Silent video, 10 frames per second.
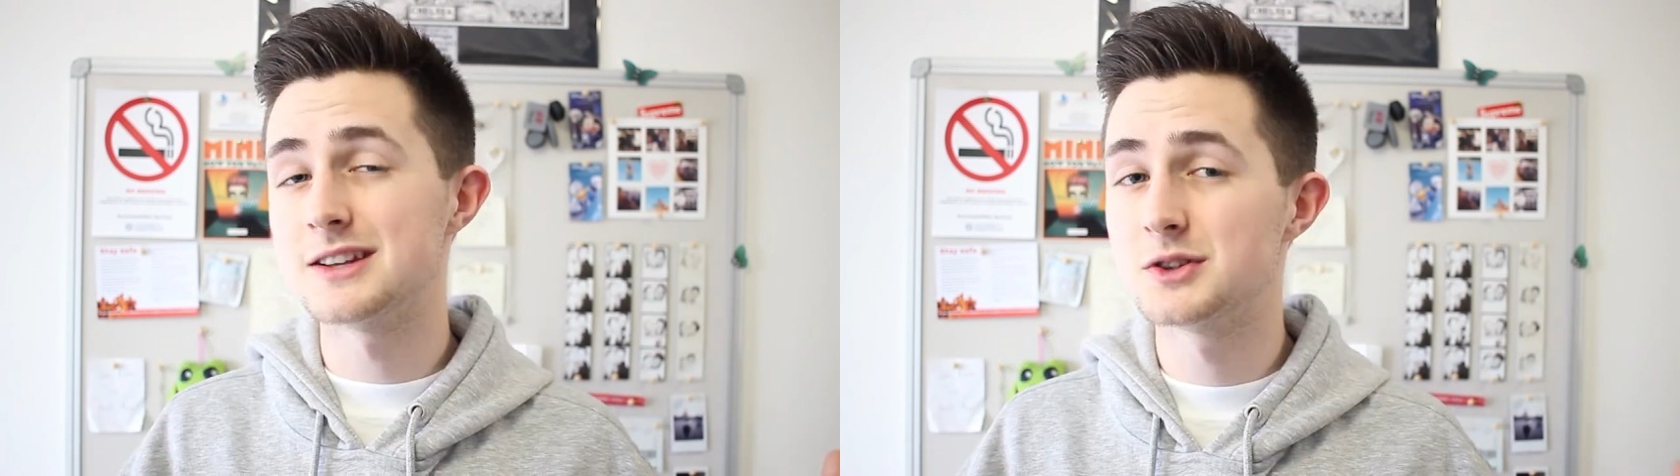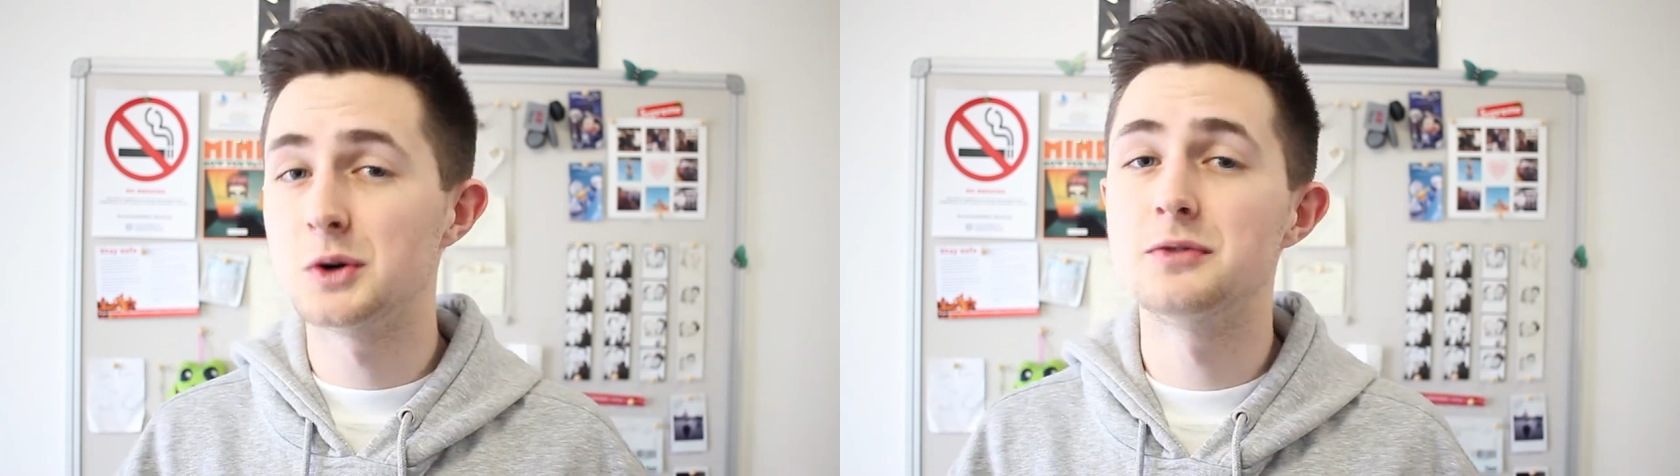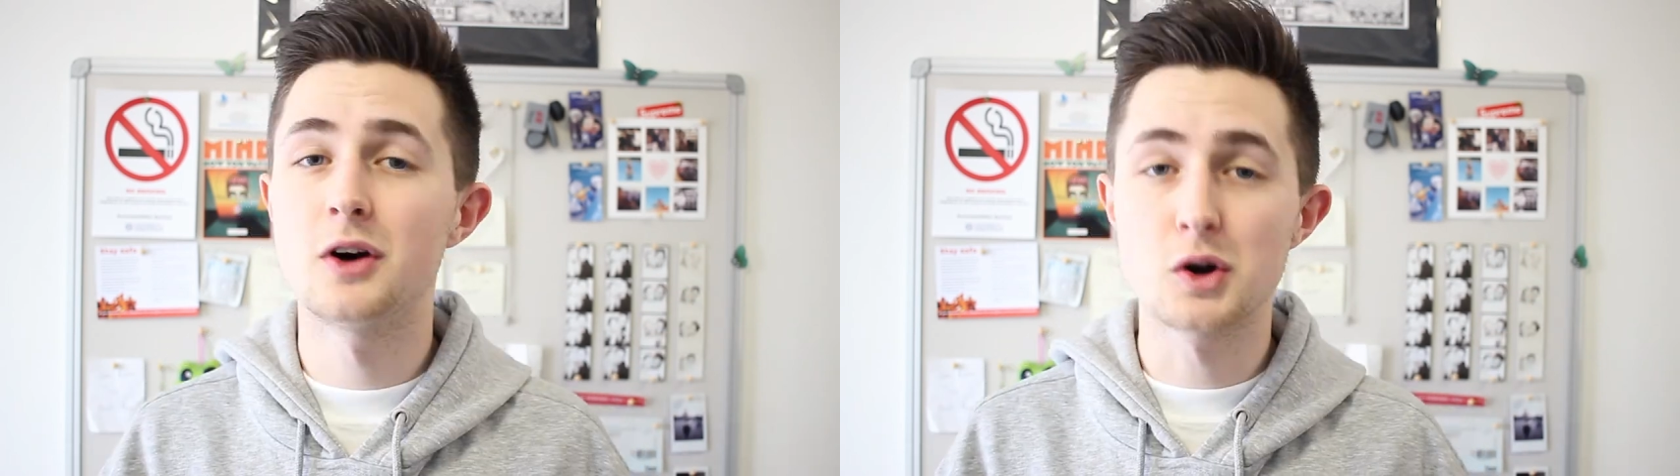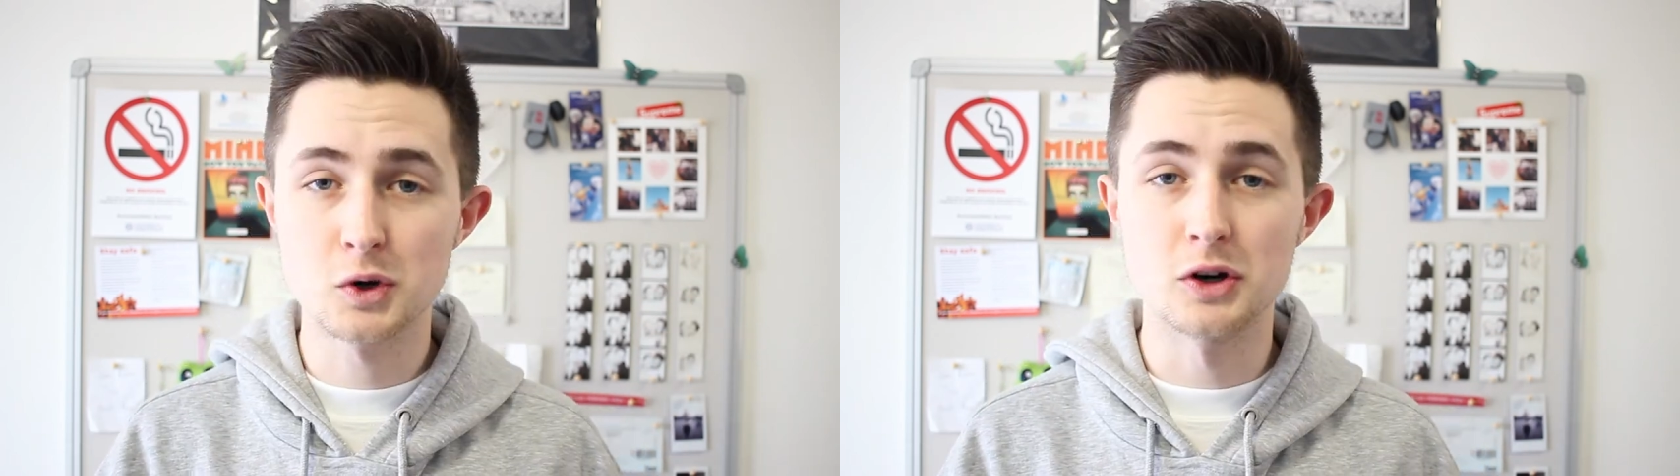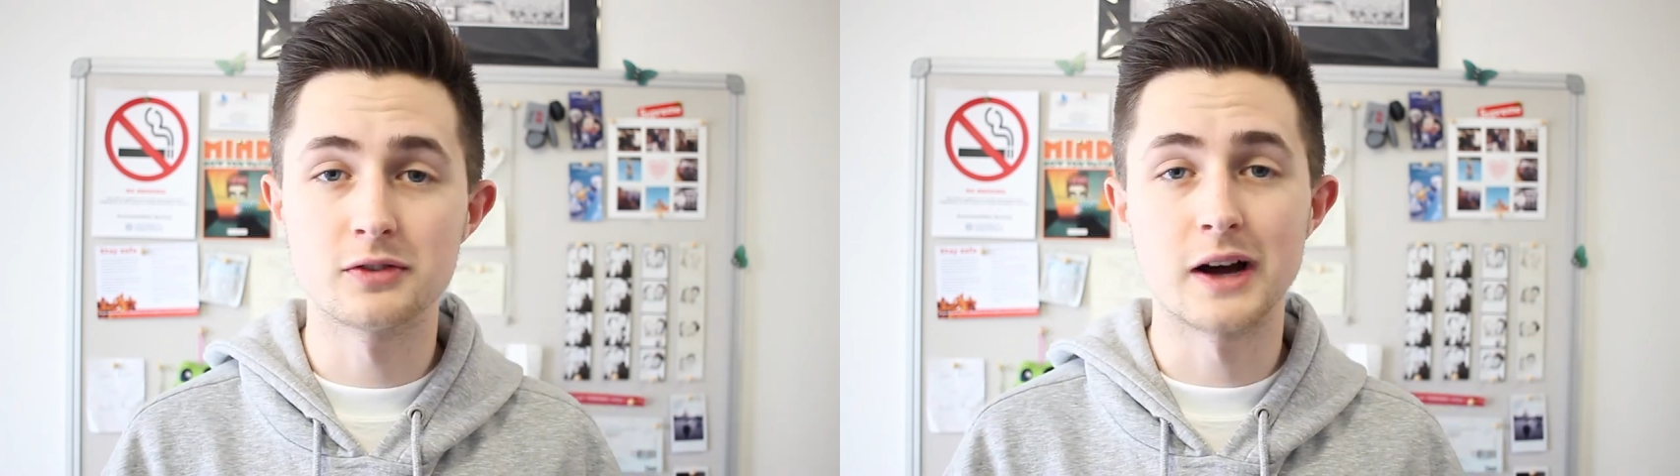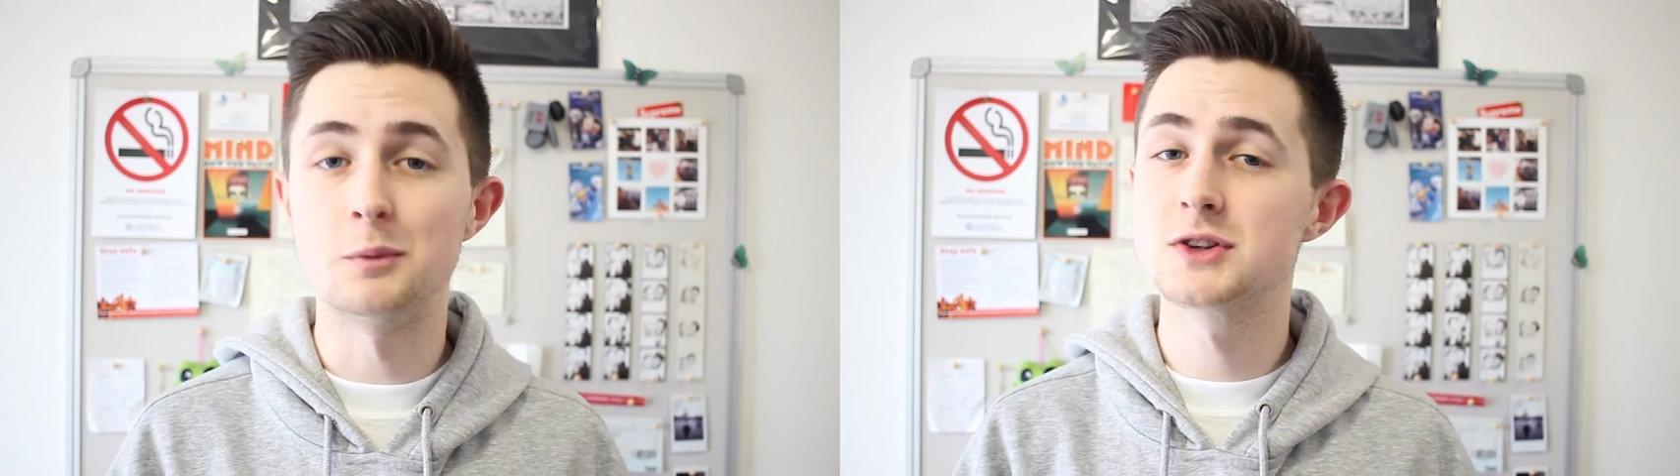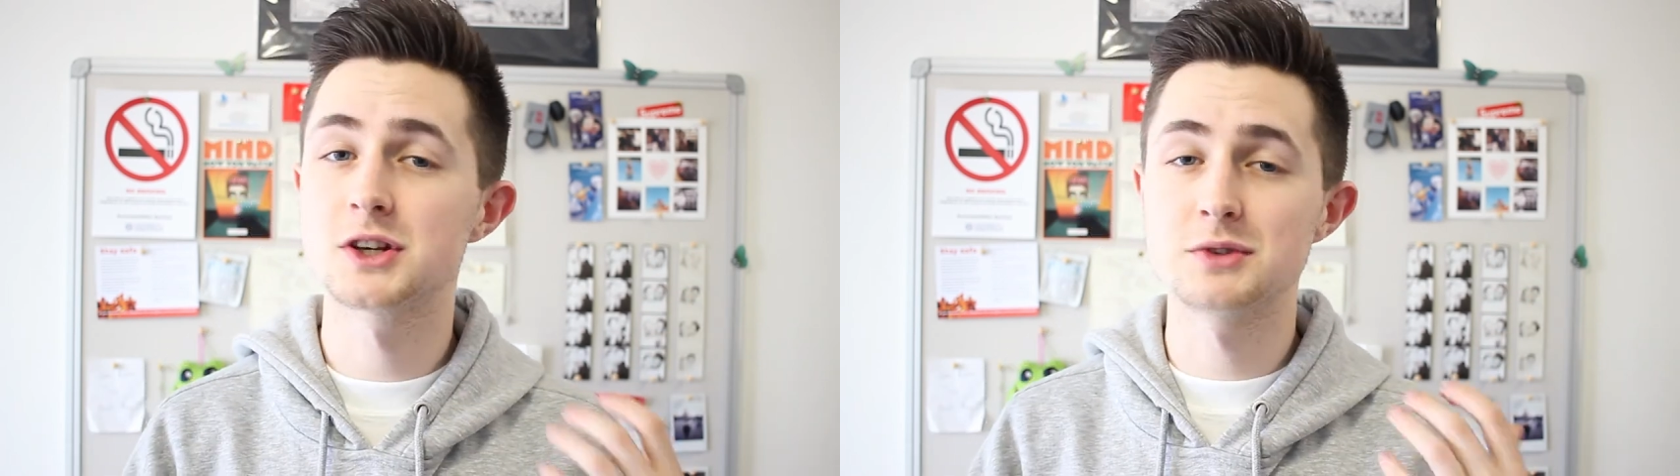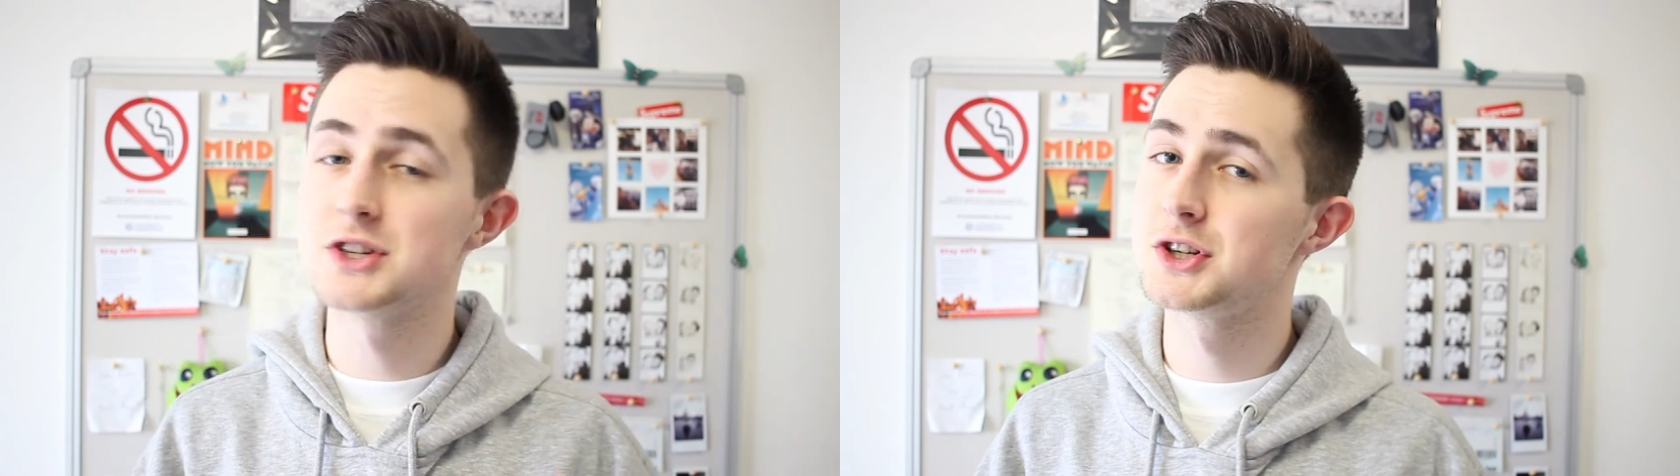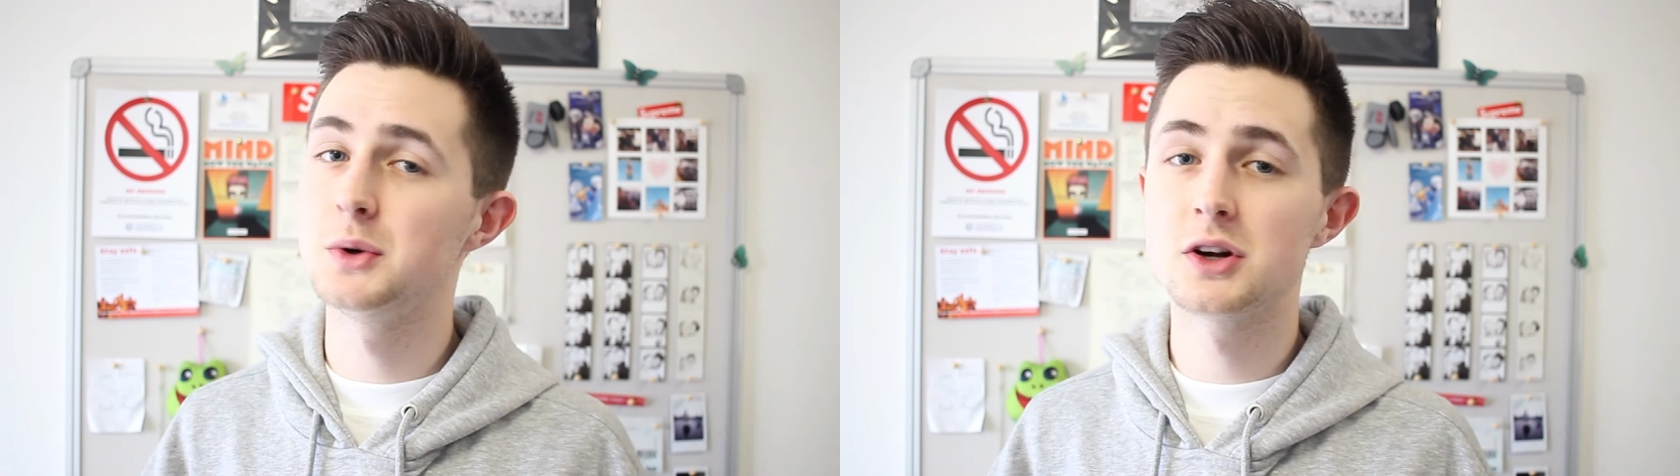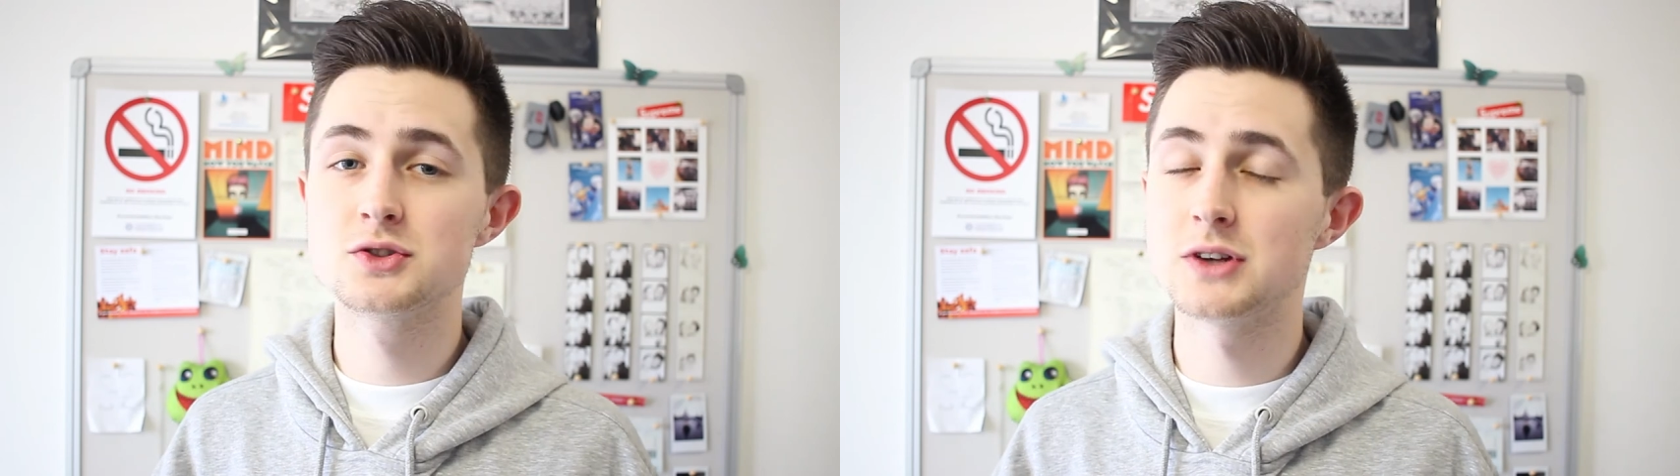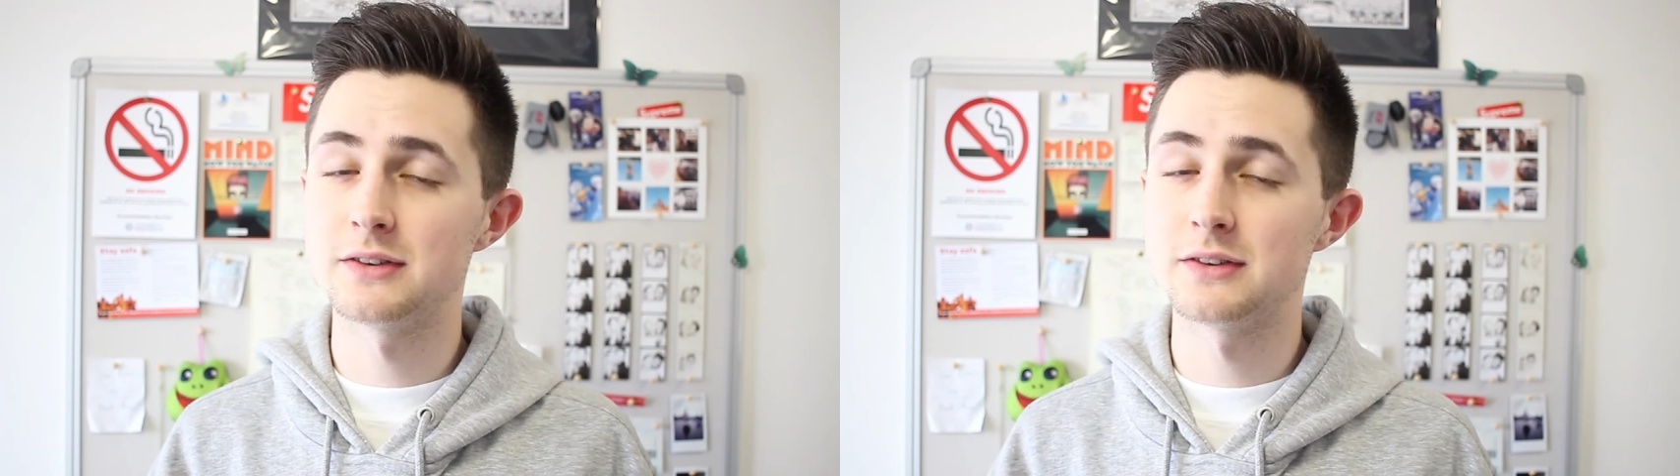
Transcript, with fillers: It's not far off, and once I reach 200,